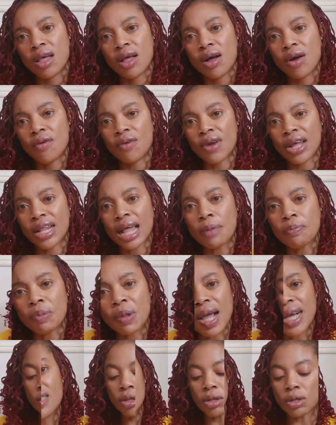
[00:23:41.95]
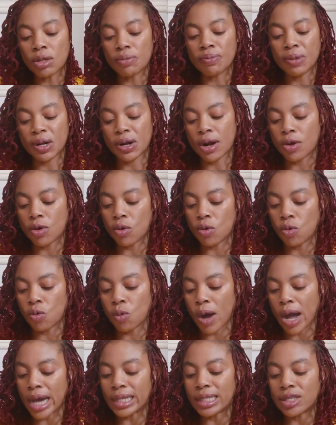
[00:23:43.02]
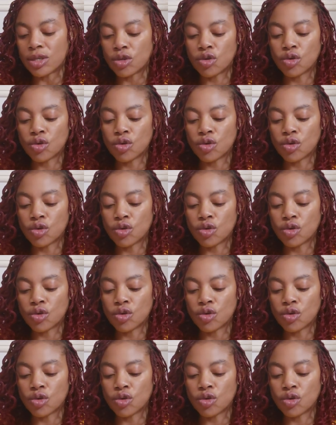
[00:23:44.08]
All right, apply some Miracle White,